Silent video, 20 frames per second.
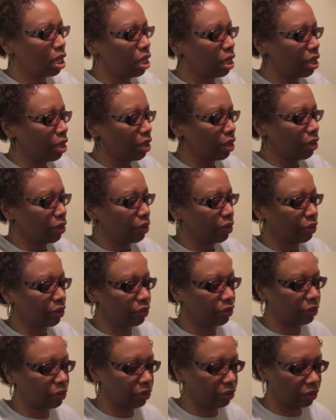
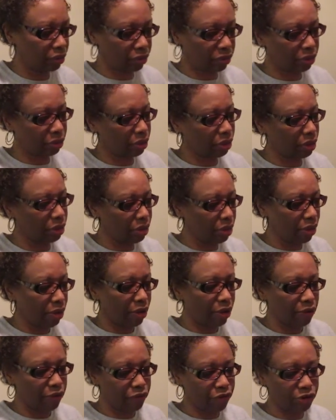Uh,
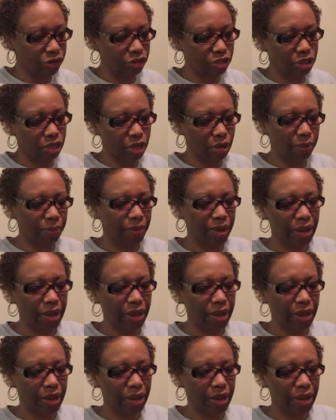first up,